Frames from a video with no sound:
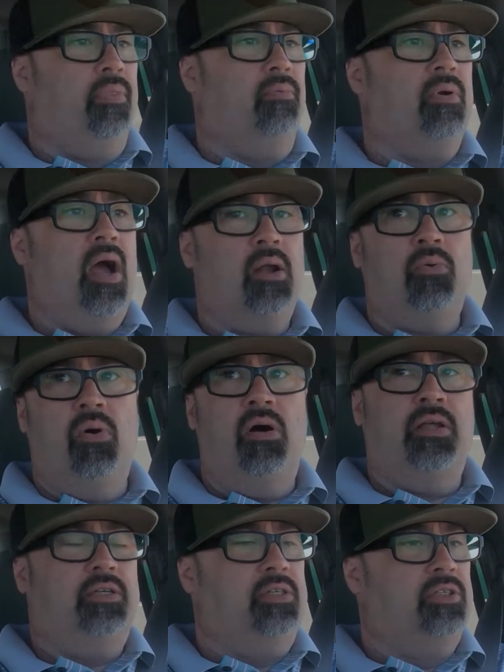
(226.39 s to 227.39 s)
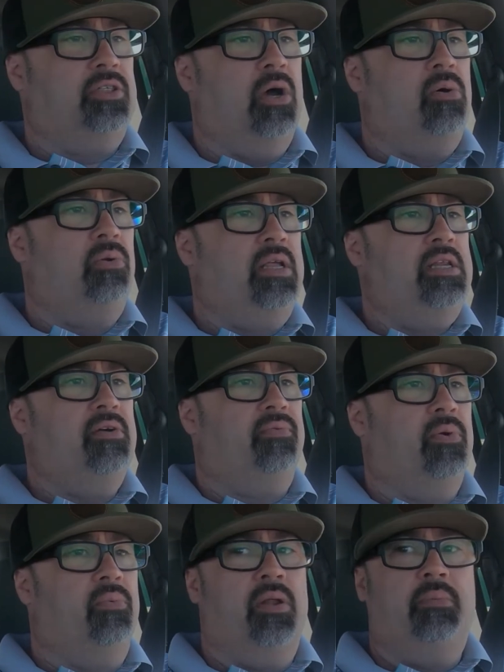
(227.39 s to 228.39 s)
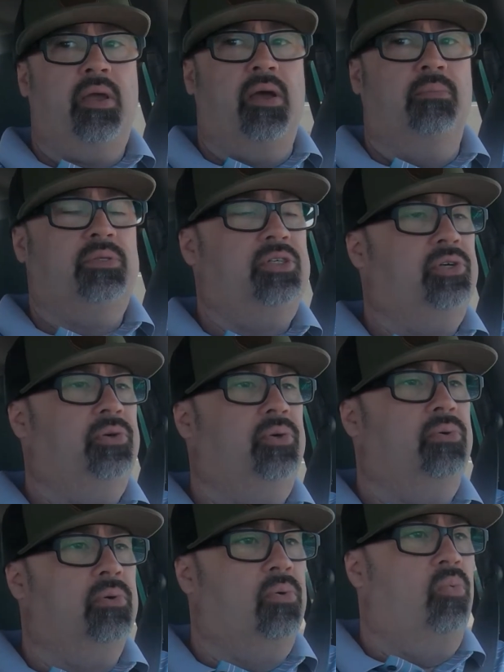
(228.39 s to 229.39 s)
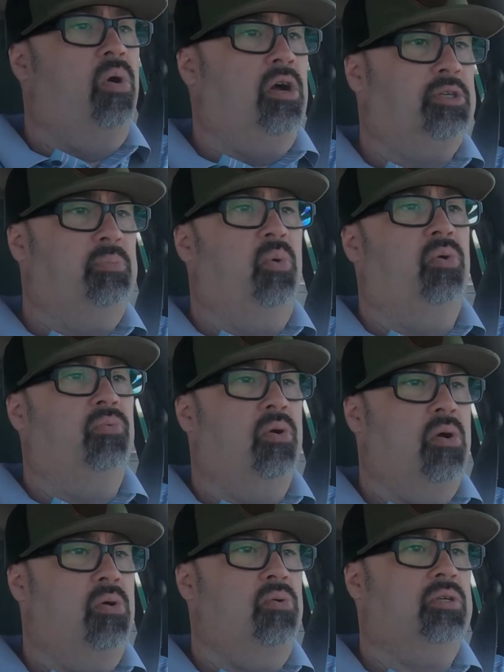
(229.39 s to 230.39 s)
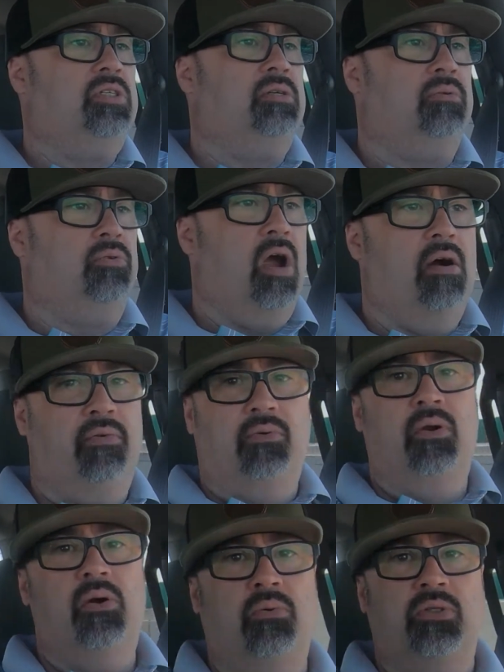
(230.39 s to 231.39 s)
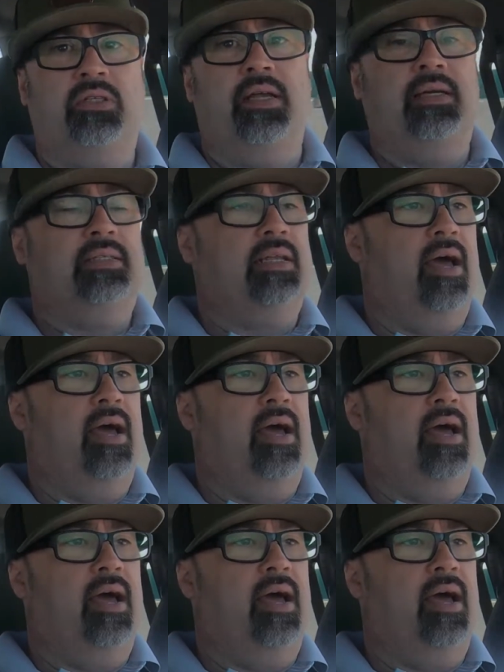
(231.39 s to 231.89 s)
The ride quality is just totally different when it comes to washboard roads, gravel roads, things